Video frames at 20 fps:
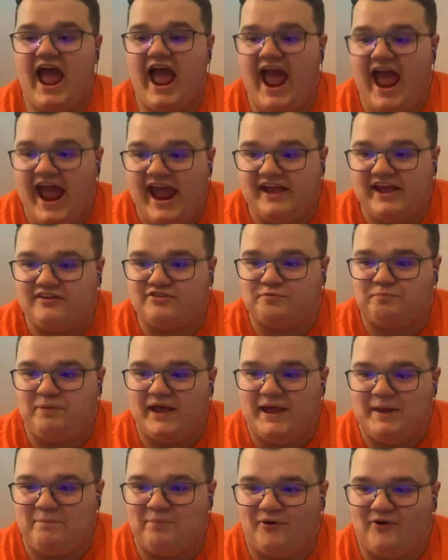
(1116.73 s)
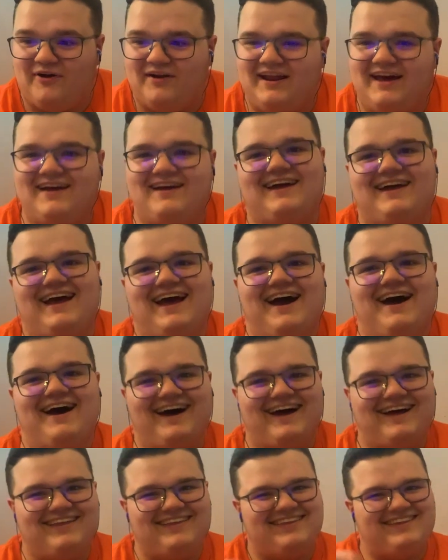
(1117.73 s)
Eight people in...
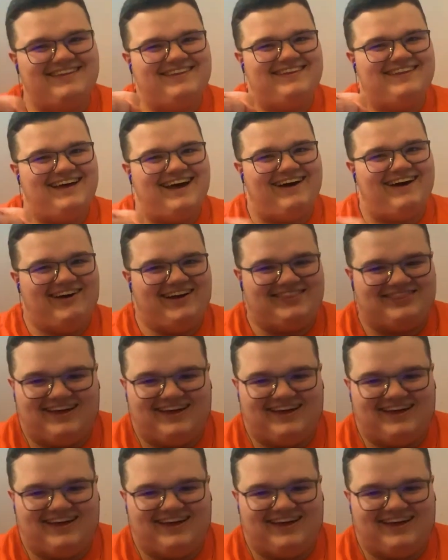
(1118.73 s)
I like